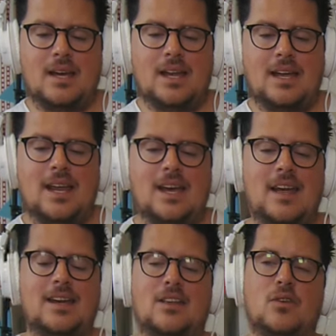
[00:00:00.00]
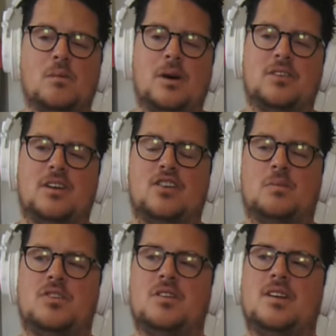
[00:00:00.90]
and, and, and, and talk about the
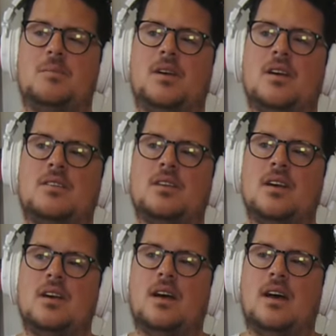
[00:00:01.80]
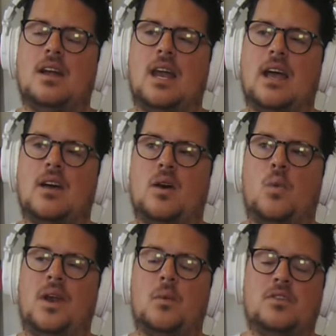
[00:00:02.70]
customer journey because, uh, like, uh,
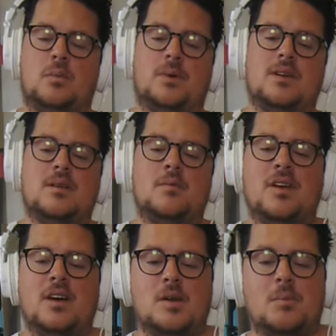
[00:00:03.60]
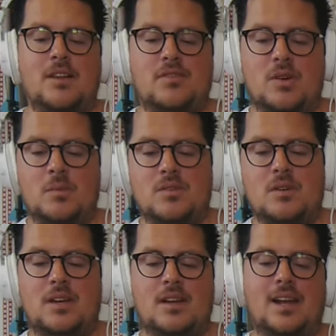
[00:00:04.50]
when I want to print something on your platform,
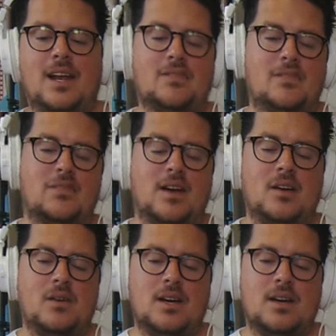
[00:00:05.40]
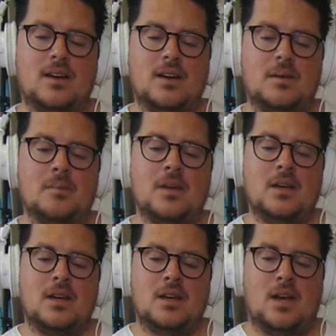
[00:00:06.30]
so that I then have the file, um,
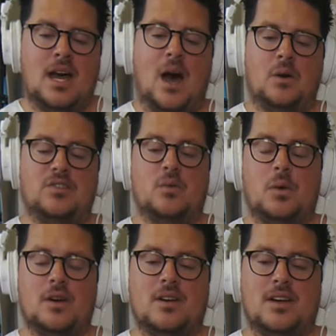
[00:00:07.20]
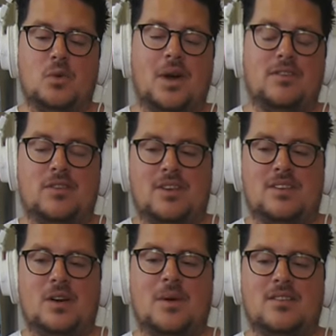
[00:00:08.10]
how does it work? Uh, do I
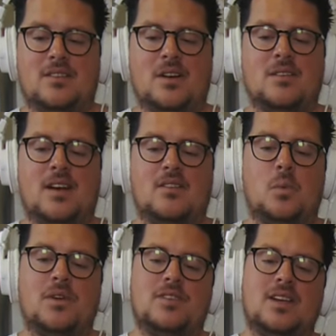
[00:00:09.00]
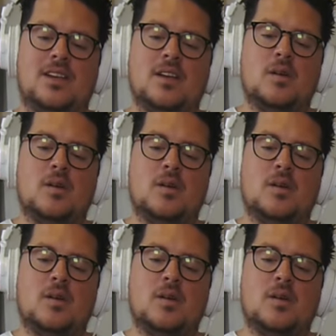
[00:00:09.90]
have direct contact with the